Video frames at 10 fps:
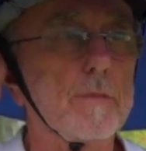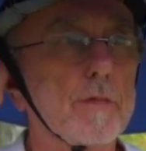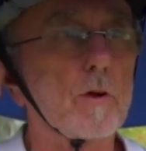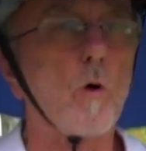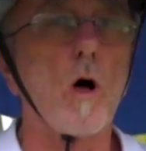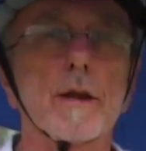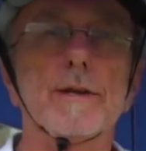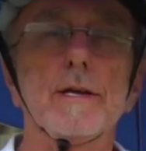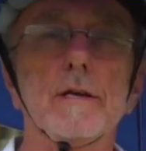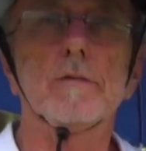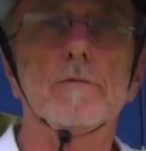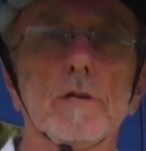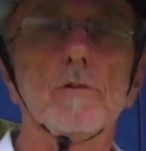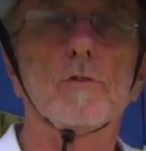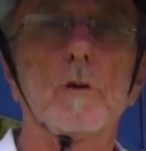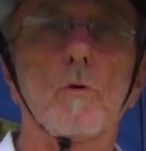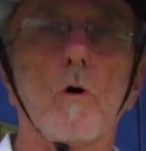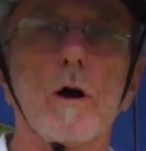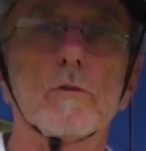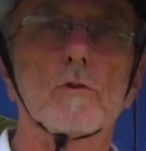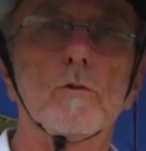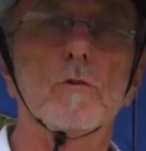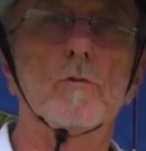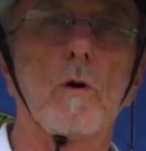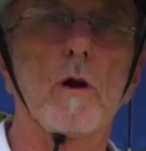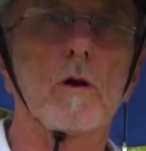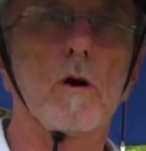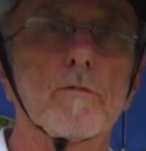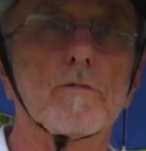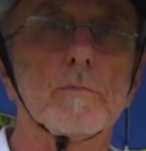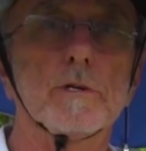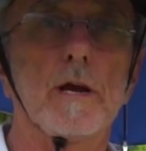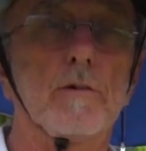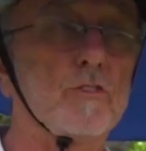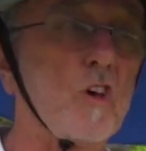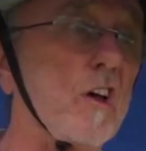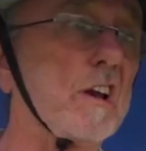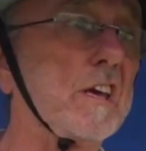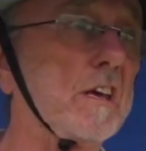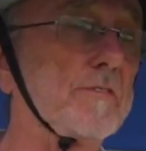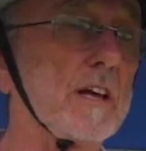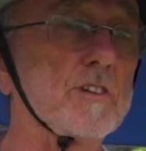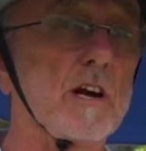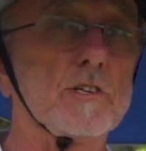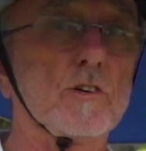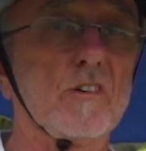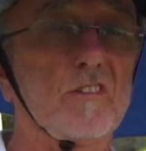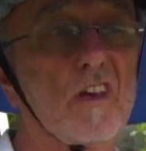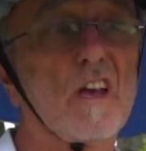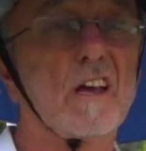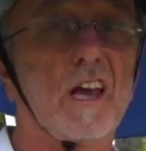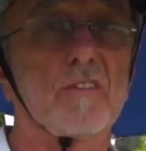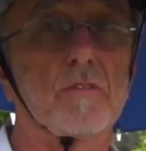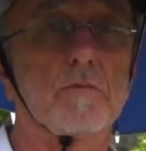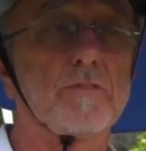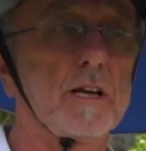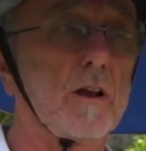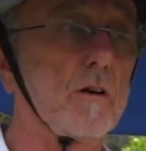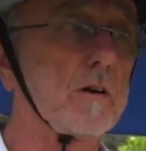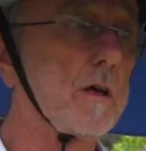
the quality didn't seem quite as good as when I got it from a dairy. Certainly, if that's your only choice, get it from a feedlot.